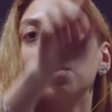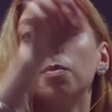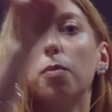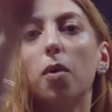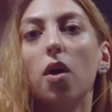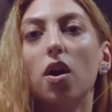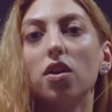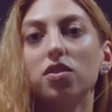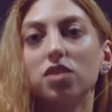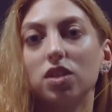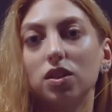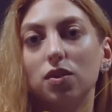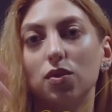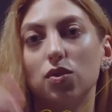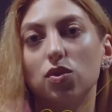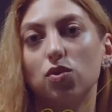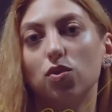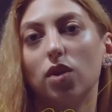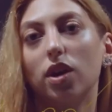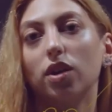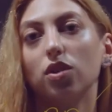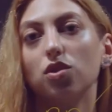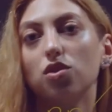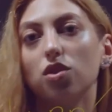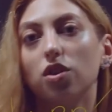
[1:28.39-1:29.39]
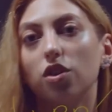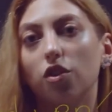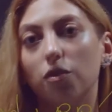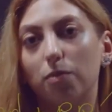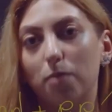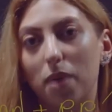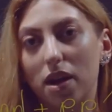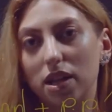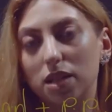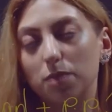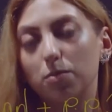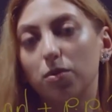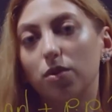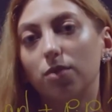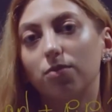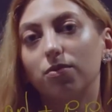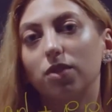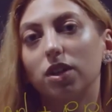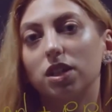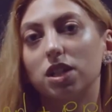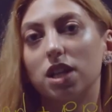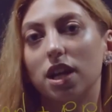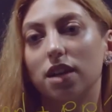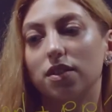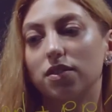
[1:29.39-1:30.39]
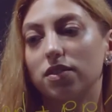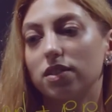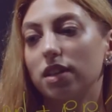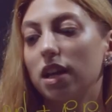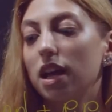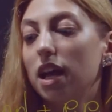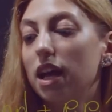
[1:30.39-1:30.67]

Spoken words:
positive structure of past perfect tense.